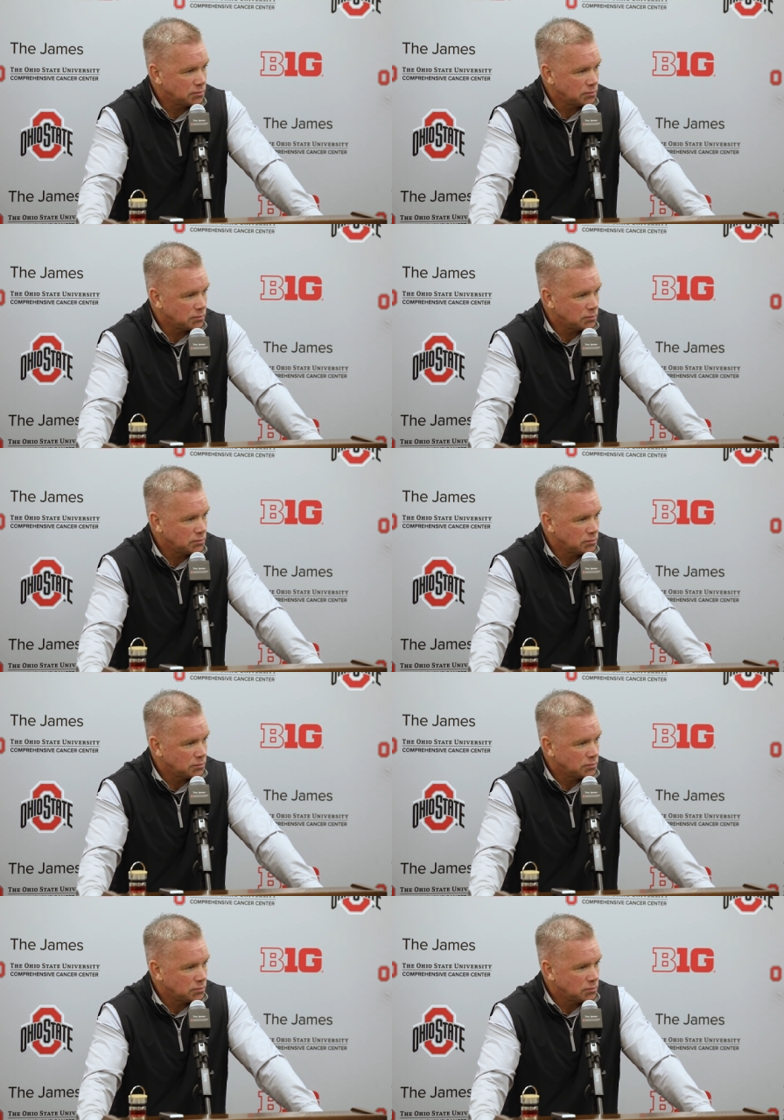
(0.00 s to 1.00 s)
What do you like
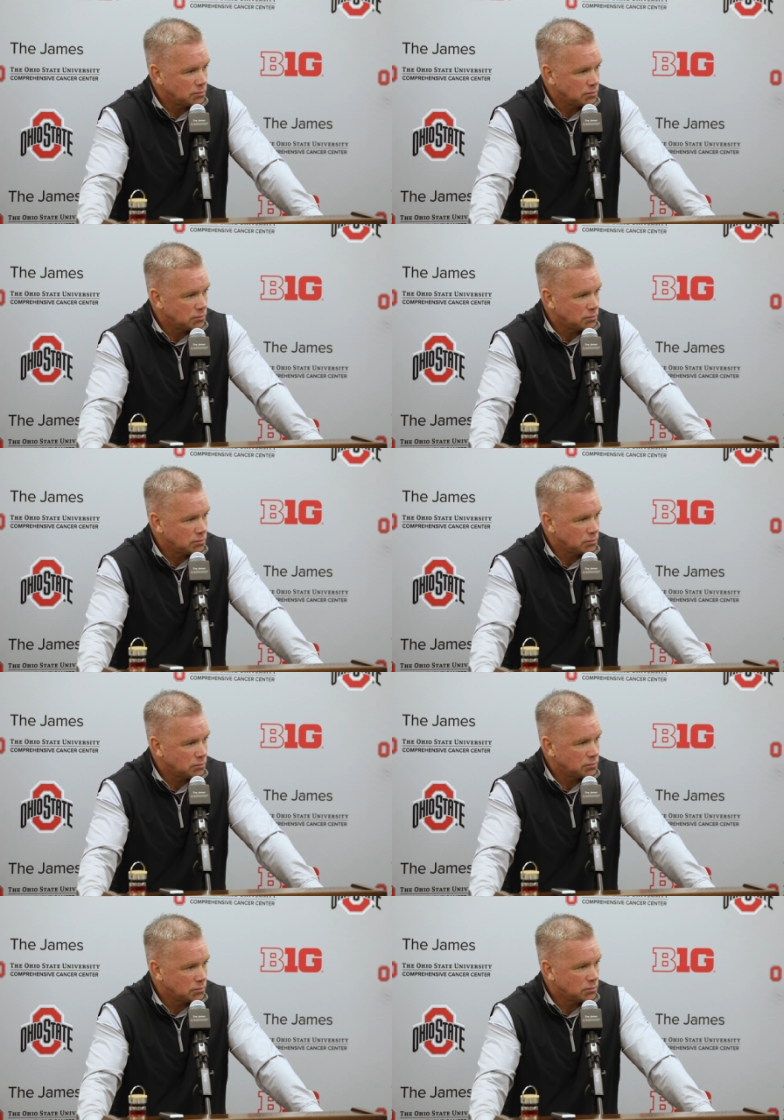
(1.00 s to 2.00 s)
about him, I guess, if,
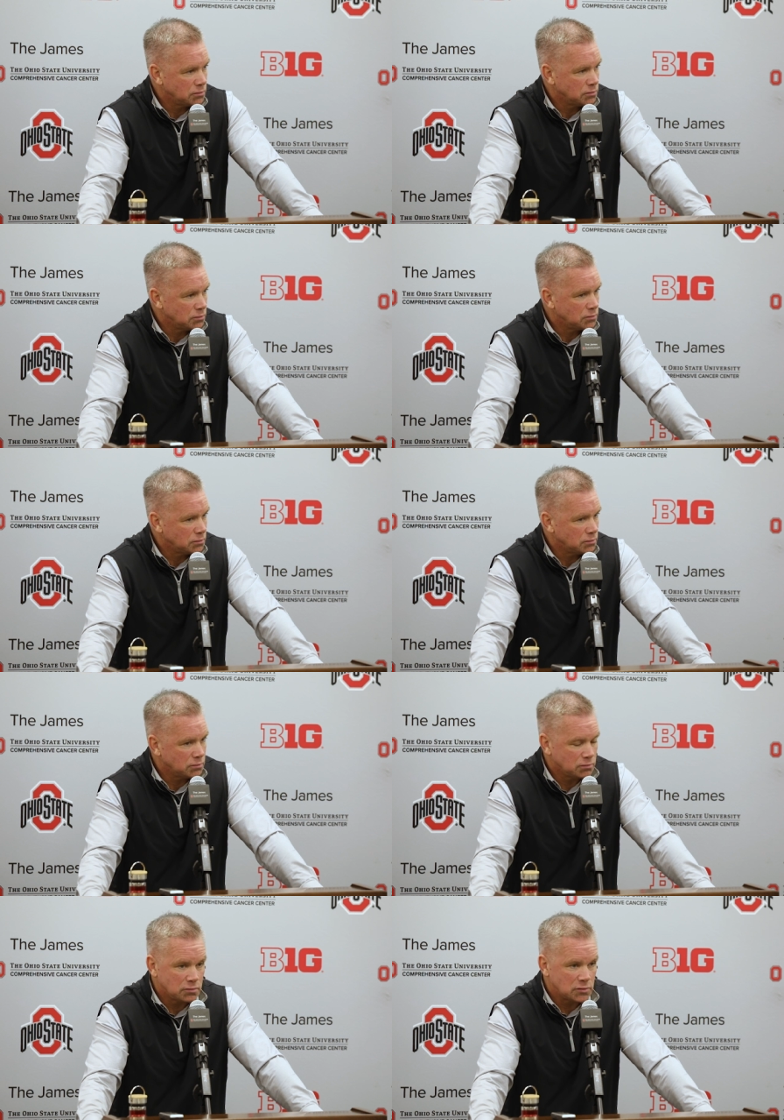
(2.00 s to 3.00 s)
if he's able to do
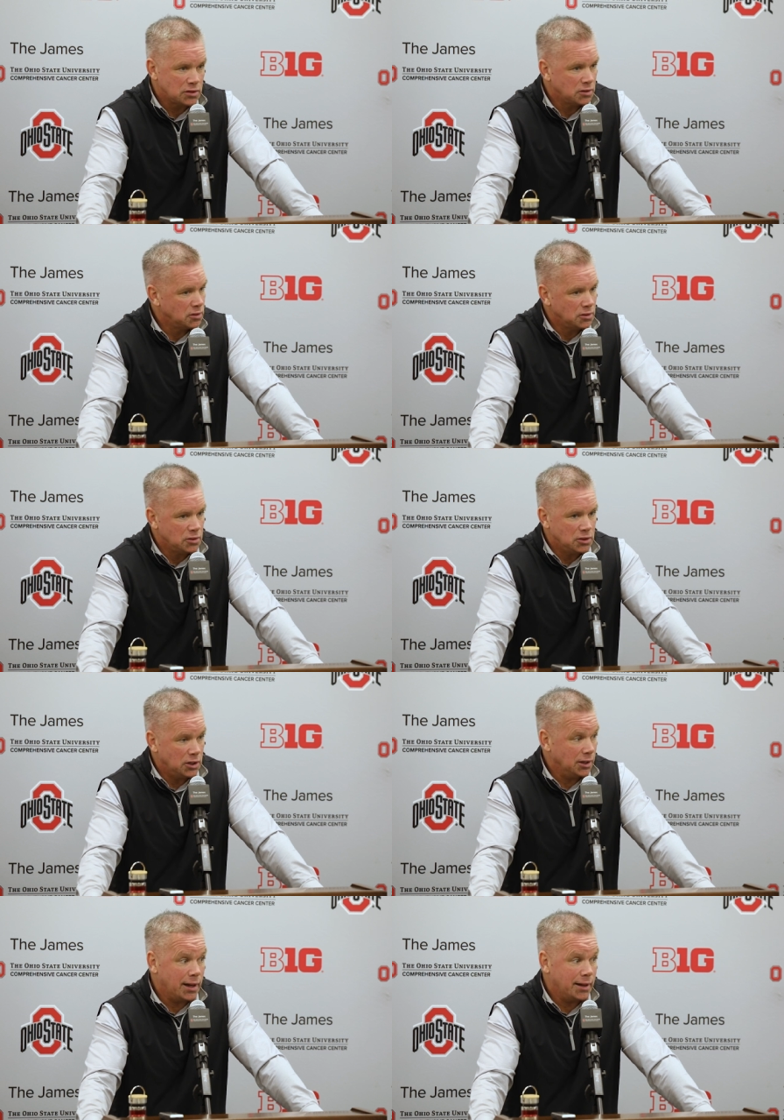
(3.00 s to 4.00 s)
that?
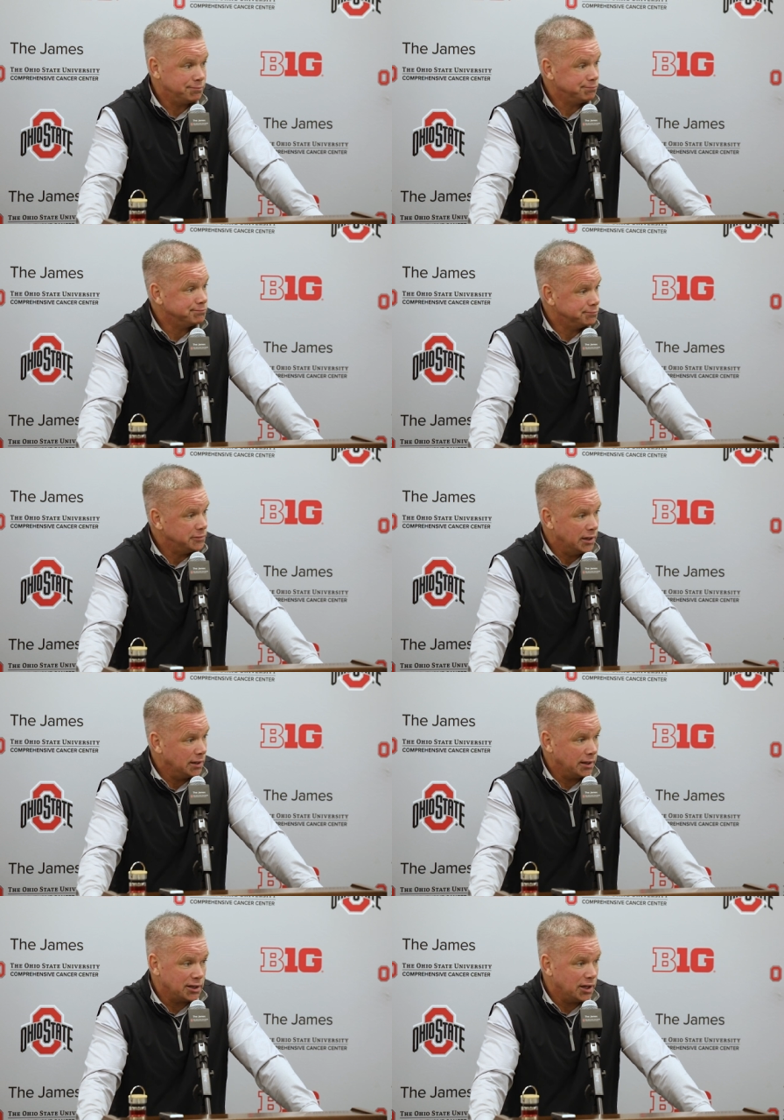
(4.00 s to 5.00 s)
A lot. Yeah,
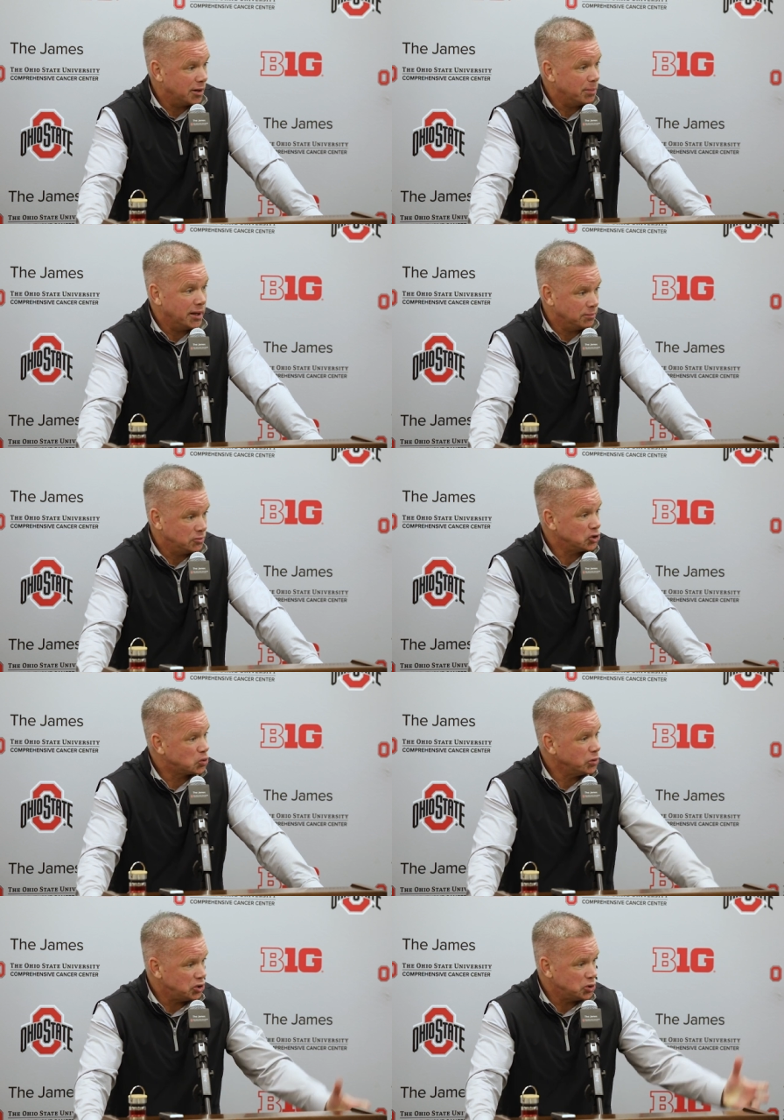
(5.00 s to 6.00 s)
I like a lot about him.
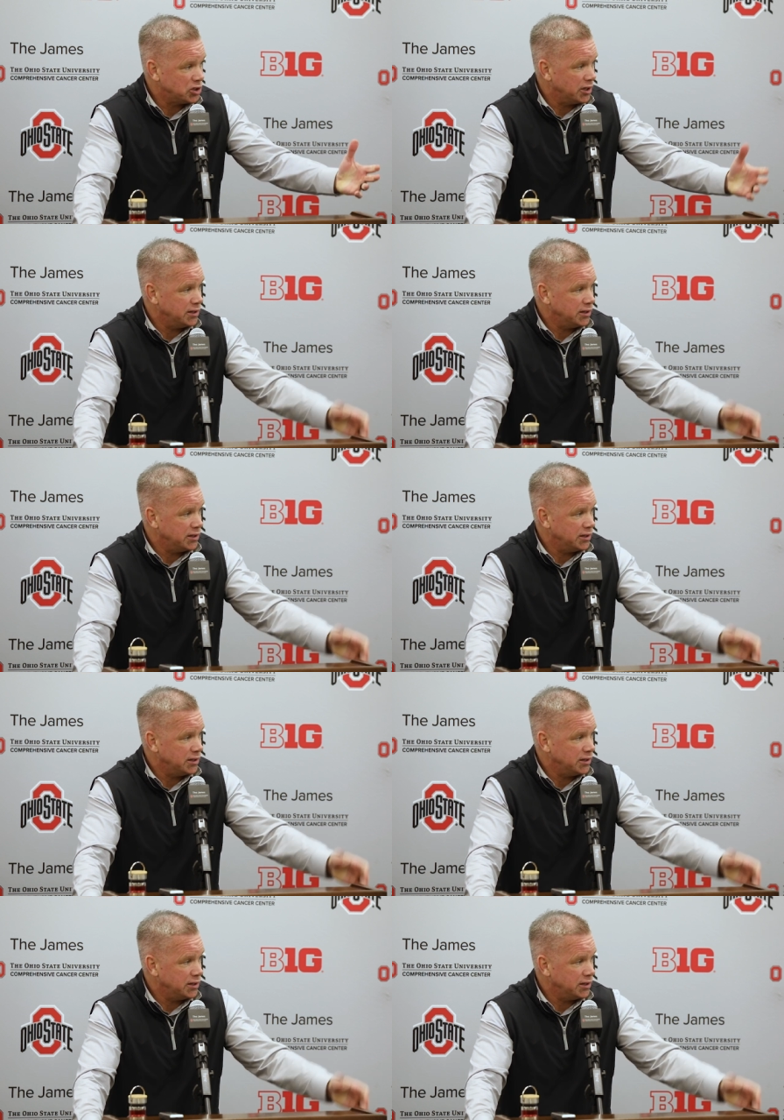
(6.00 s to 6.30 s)
Just what you said.